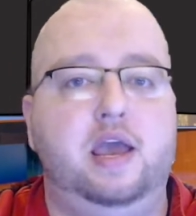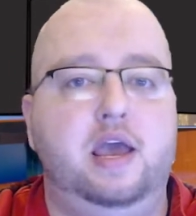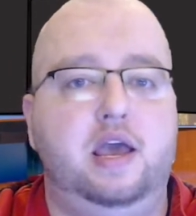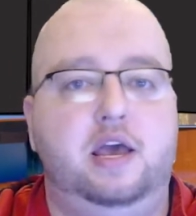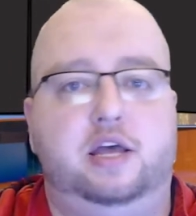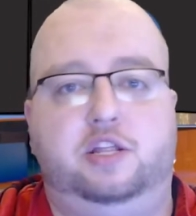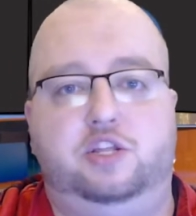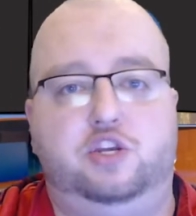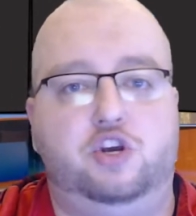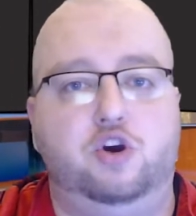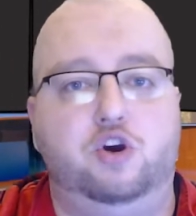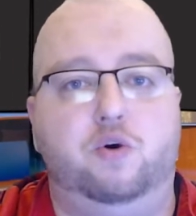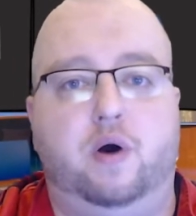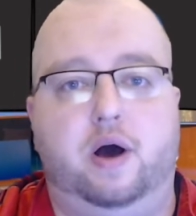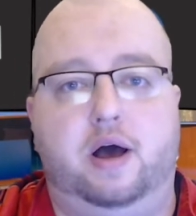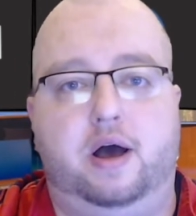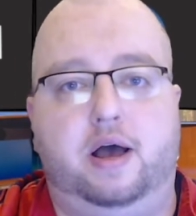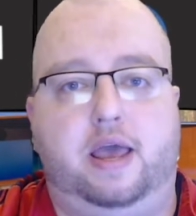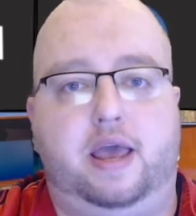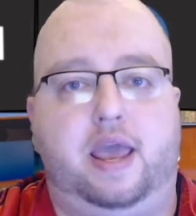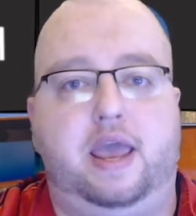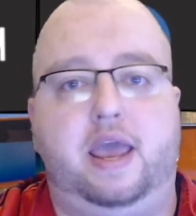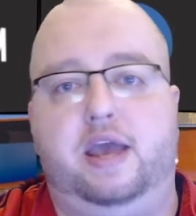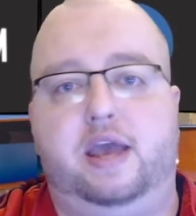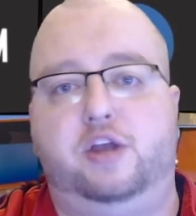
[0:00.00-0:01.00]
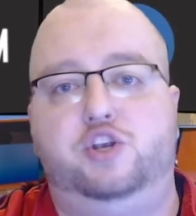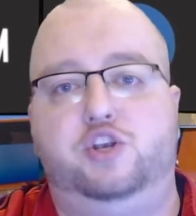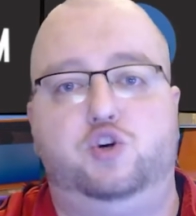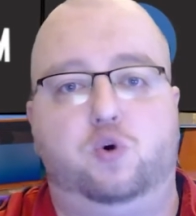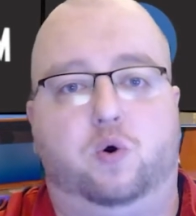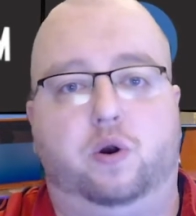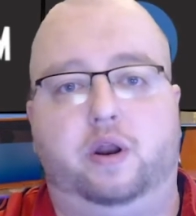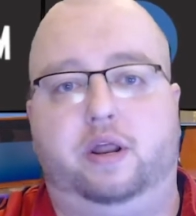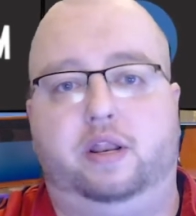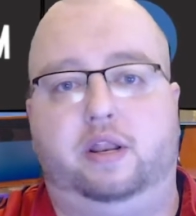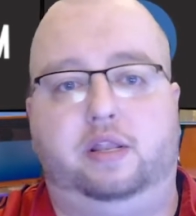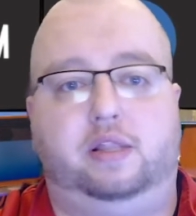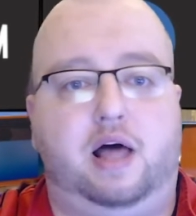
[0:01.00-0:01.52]
Tua and
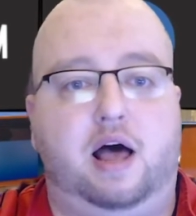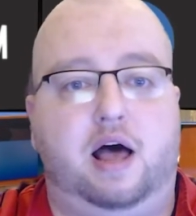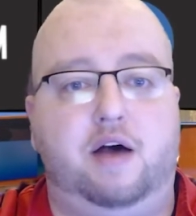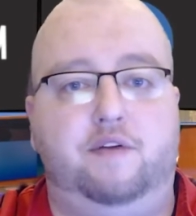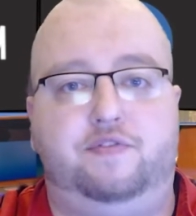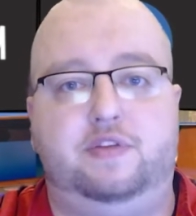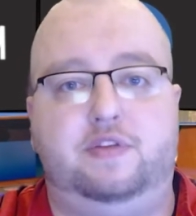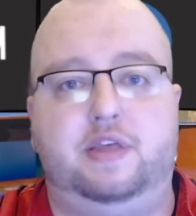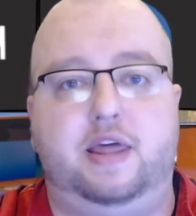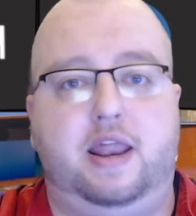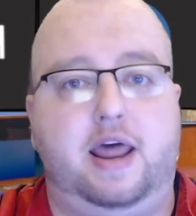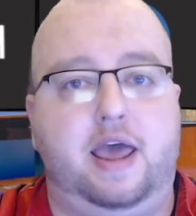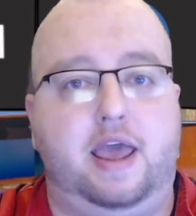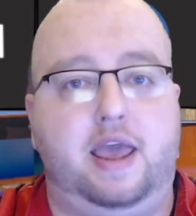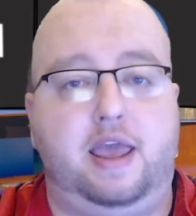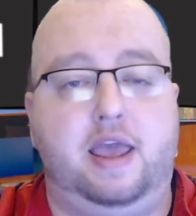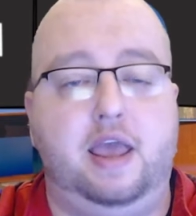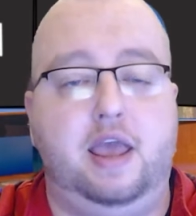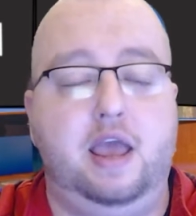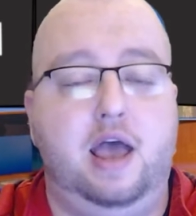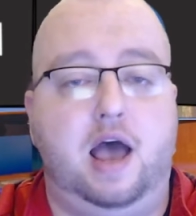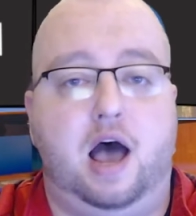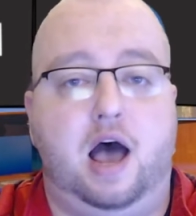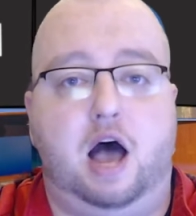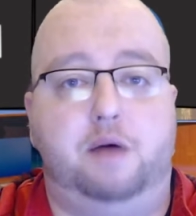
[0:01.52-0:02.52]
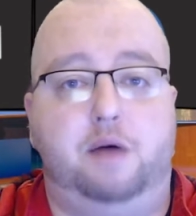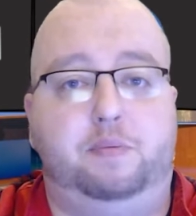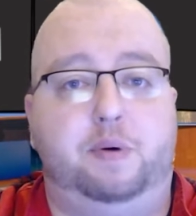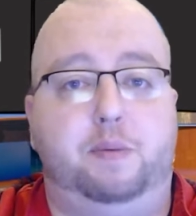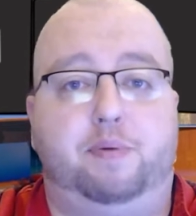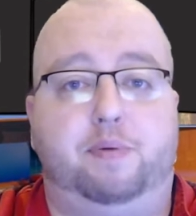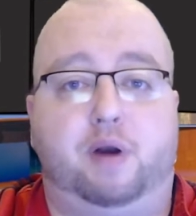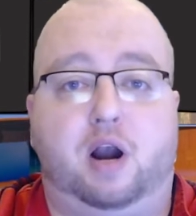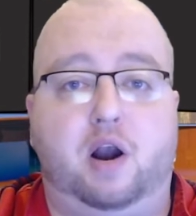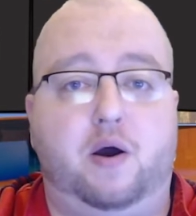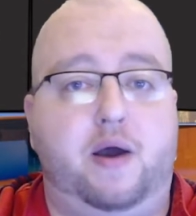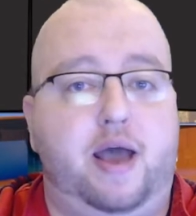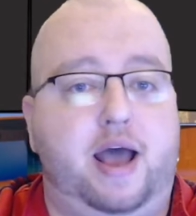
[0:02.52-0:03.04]
Jordan Love today. But
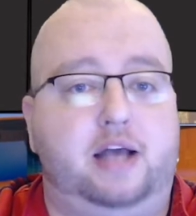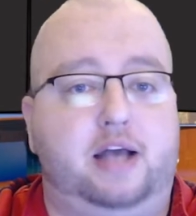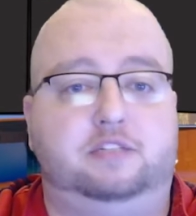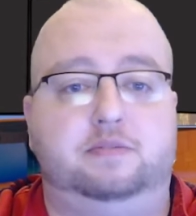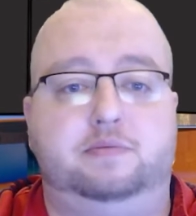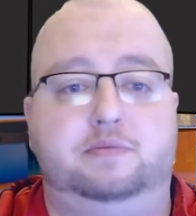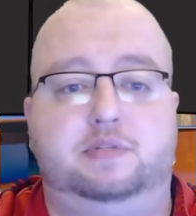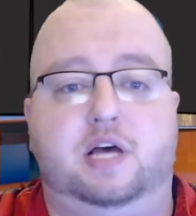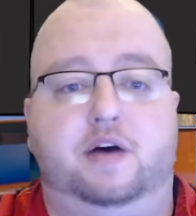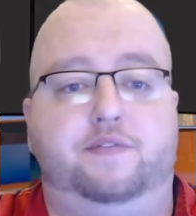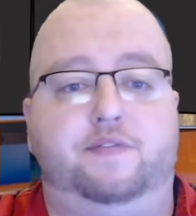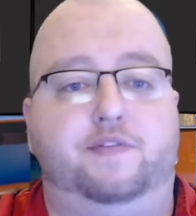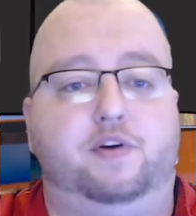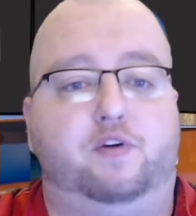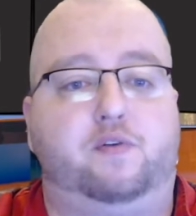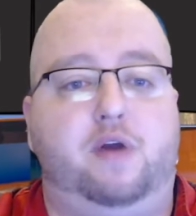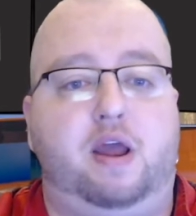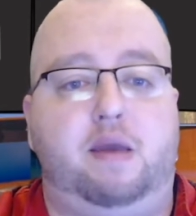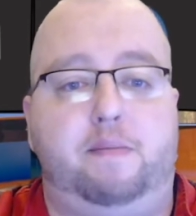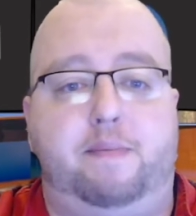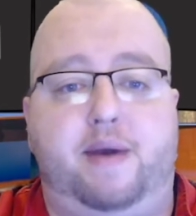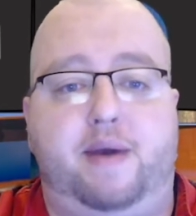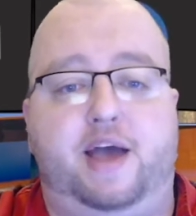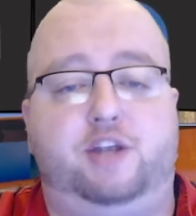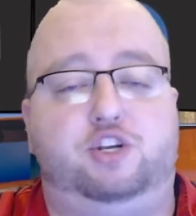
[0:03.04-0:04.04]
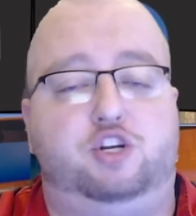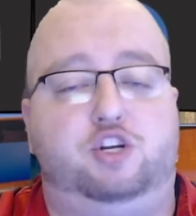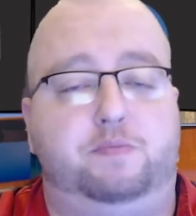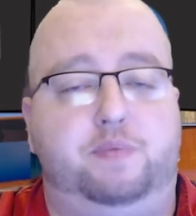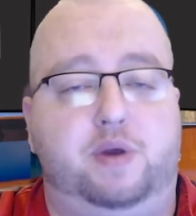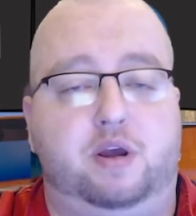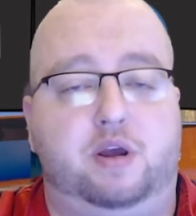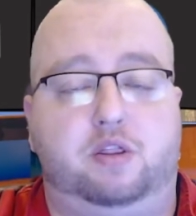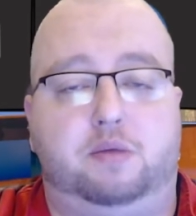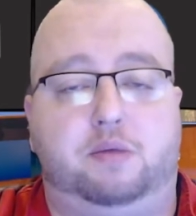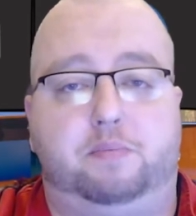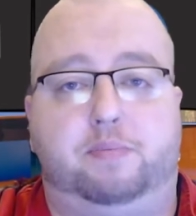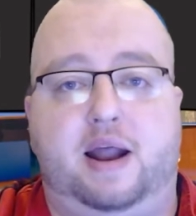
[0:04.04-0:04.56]
Burrow has himself a great matchup
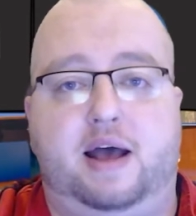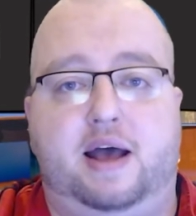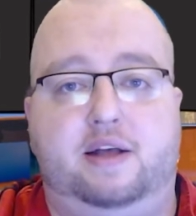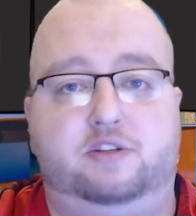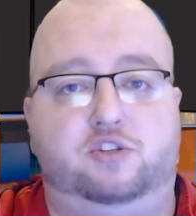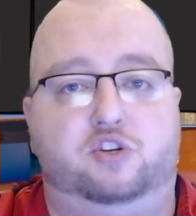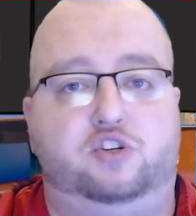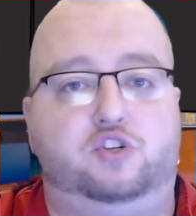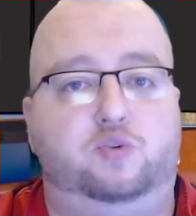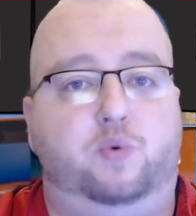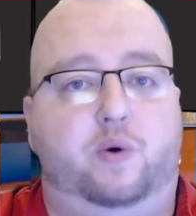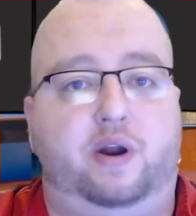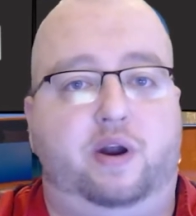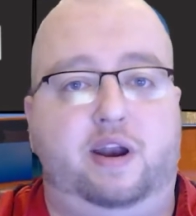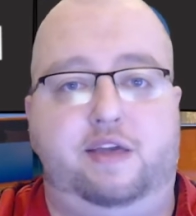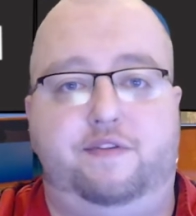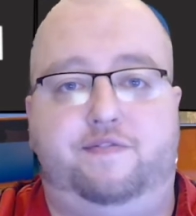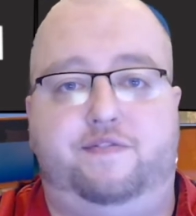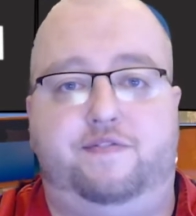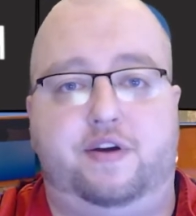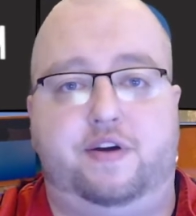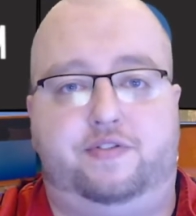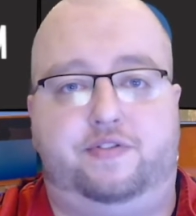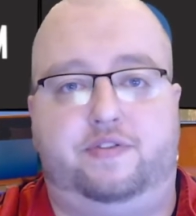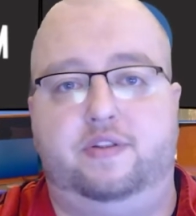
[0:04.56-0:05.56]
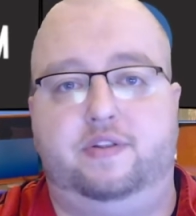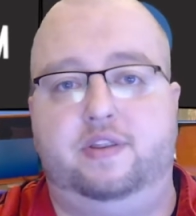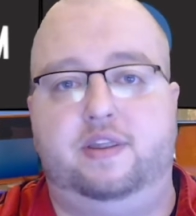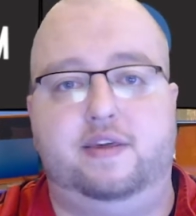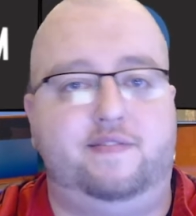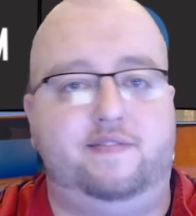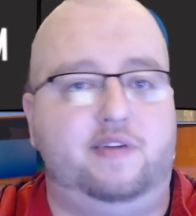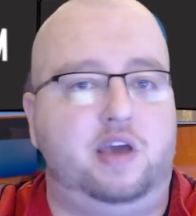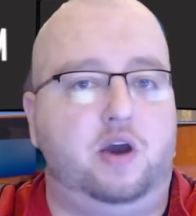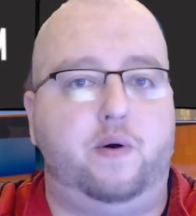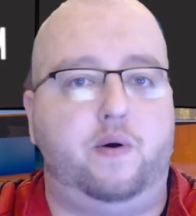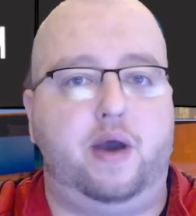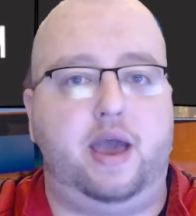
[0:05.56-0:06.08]
here. The Browns are 25th in
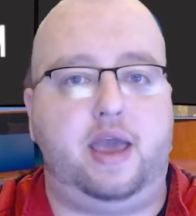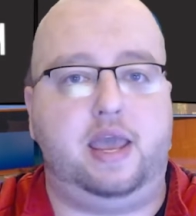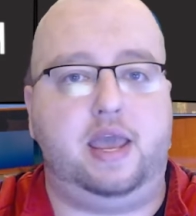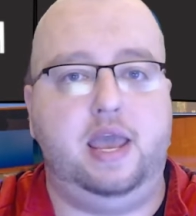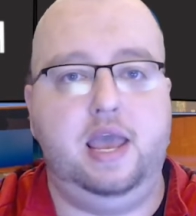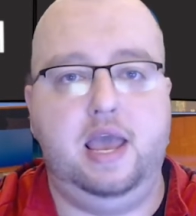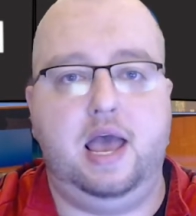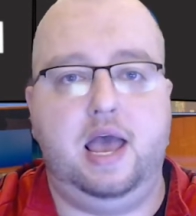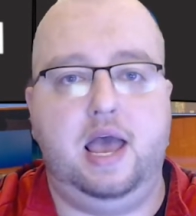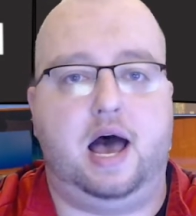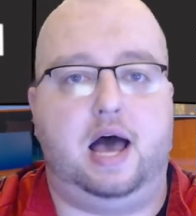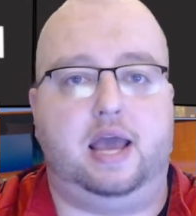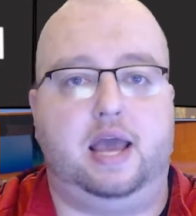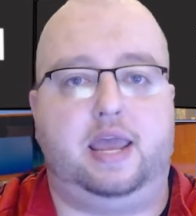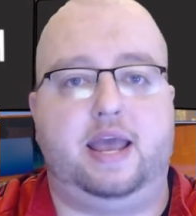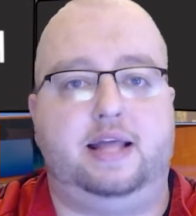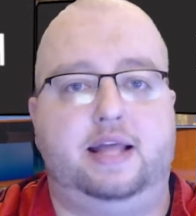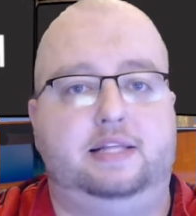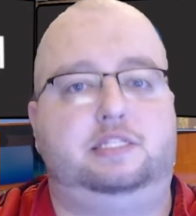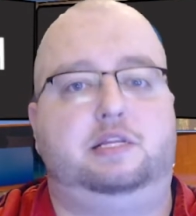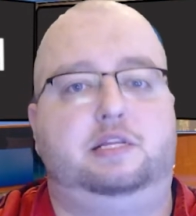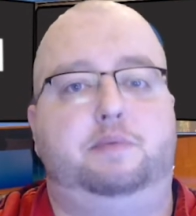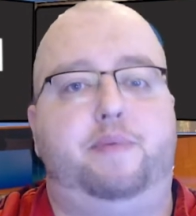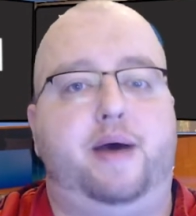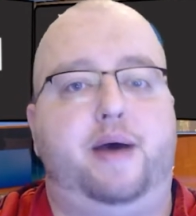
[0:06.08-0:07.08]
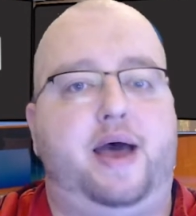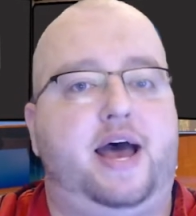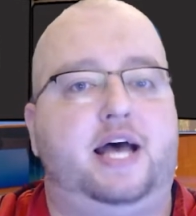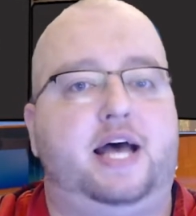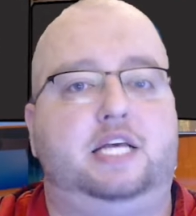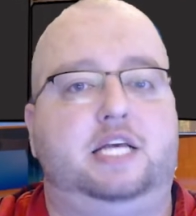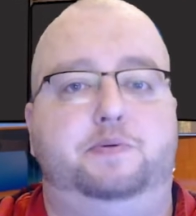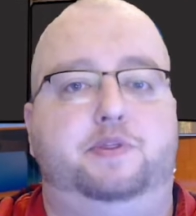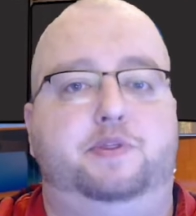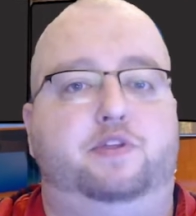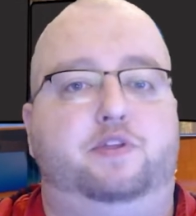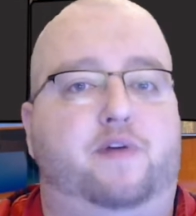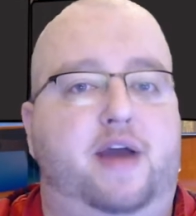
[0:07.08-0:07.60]
DVOA against the pass,
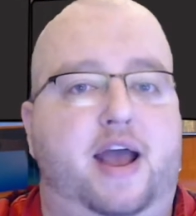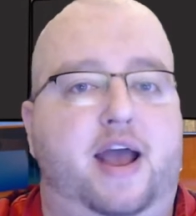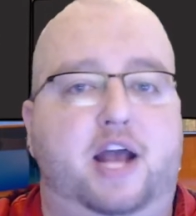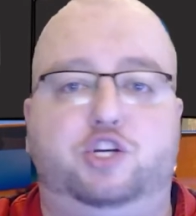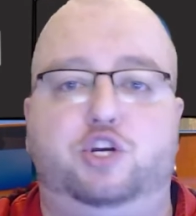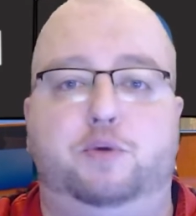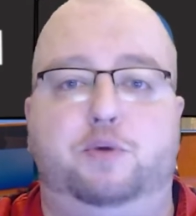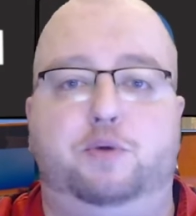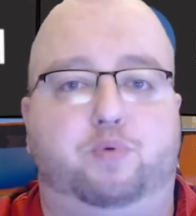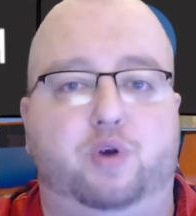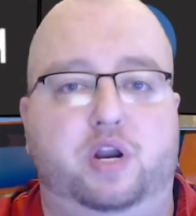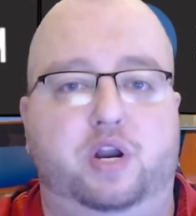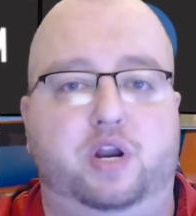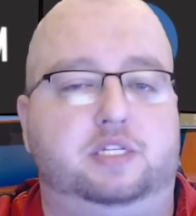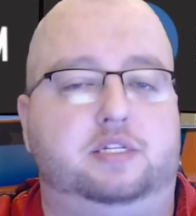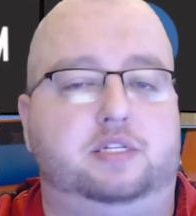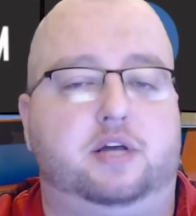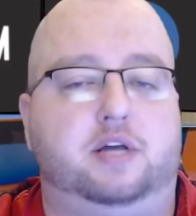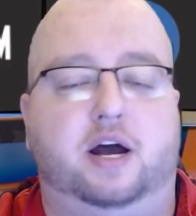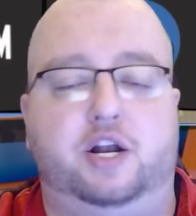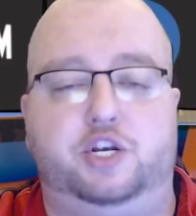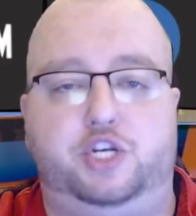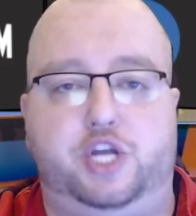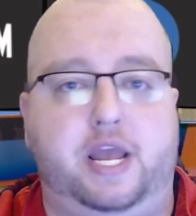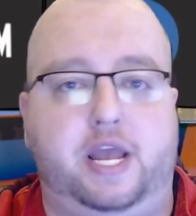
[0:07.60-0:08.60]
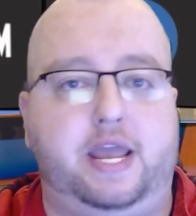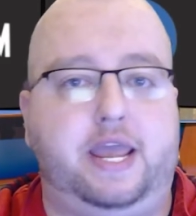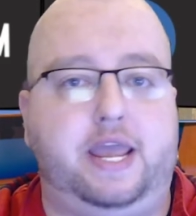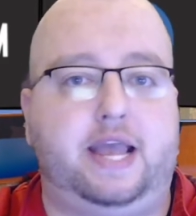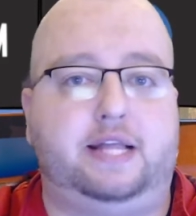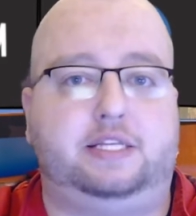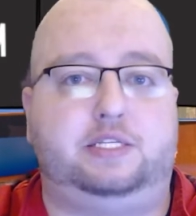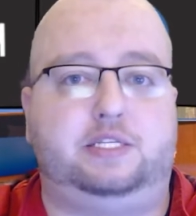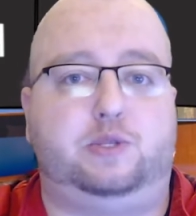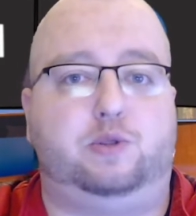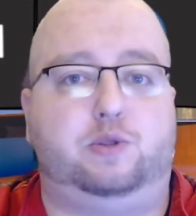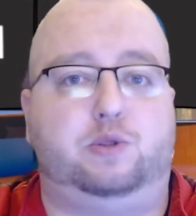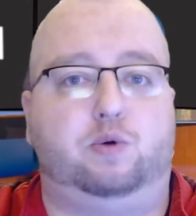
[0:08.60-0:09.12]
but they're actually pretty staunchy
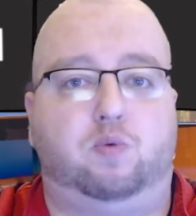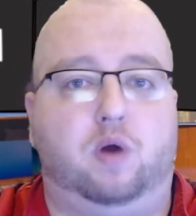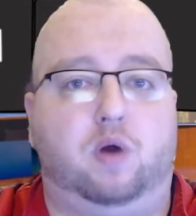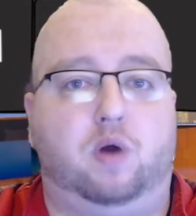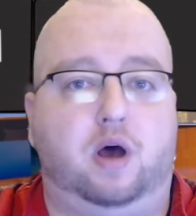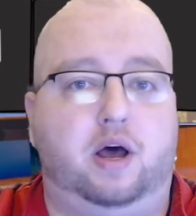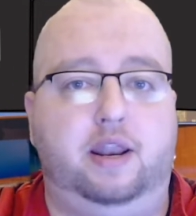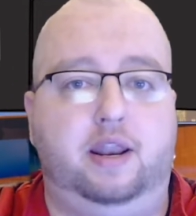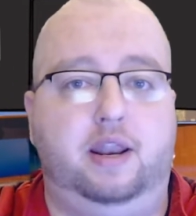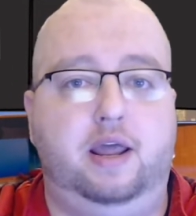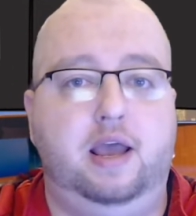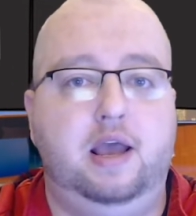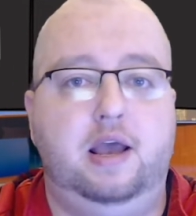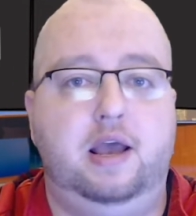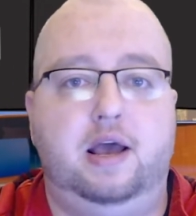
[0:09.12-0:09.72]
against the run.